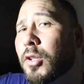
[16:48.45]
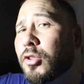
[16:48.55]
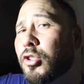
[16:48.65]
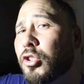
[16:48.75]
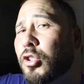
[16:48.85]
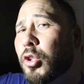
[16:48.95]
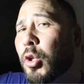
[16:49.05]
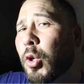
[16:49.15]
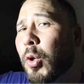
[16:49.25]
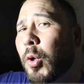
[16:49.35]

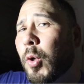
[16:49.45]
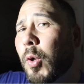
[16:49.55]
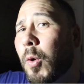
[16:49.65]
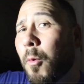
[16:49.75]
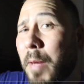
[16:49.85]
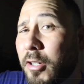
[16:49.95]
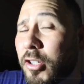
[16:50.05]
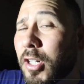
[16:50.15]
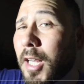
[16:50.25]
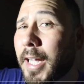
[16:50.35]
So make
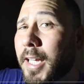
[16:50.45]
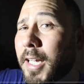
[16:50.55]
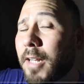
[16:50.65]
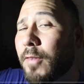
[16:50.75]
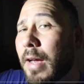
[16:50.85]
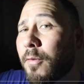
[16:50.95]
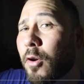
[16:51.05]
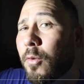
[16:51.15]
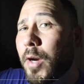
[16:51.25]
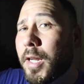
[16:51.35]
sure to like it if you haven't
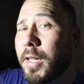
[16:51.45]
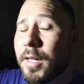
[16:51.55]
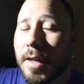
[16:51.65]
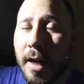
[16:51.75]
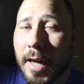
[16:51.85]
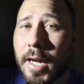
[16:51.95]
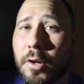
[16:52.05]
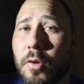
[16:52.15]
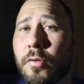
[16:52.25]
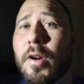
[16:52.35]
already. I
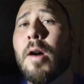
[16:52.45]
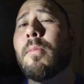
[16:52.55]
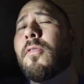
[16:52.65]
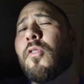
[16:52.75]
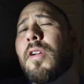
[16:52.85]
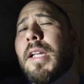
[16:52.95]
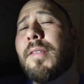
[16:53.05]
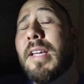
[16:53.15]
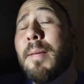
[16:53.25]
gotta go for now before we leave.